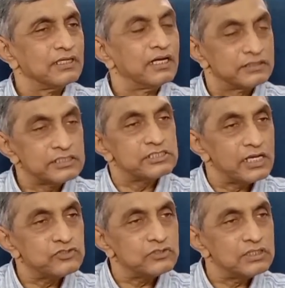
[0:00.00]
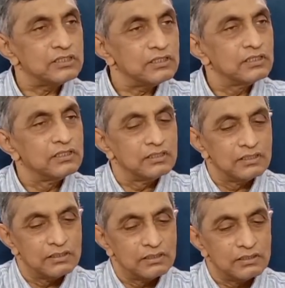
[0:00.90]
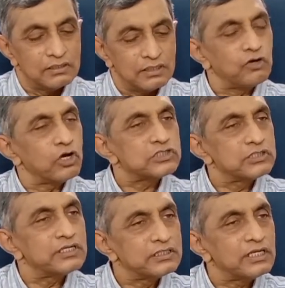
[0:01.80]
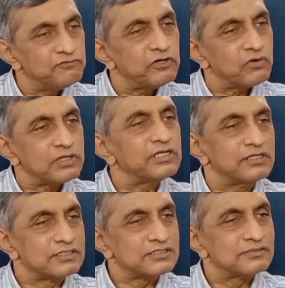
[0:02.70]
And this is actually a cautionary tale for our leaders.